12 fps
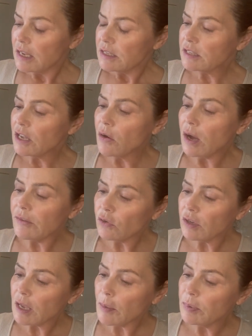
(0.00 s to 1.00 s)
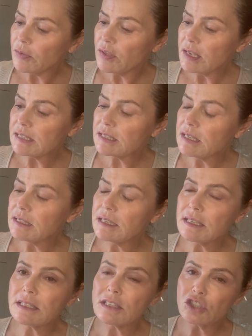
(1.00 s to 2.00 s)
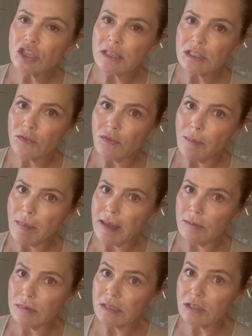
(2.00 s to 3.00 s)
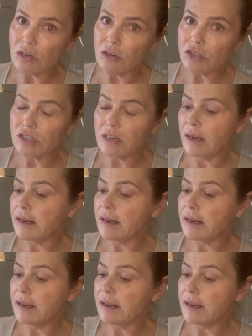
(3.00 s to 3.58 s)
So I've got a couple of things. This is the Just For Men moustache dye.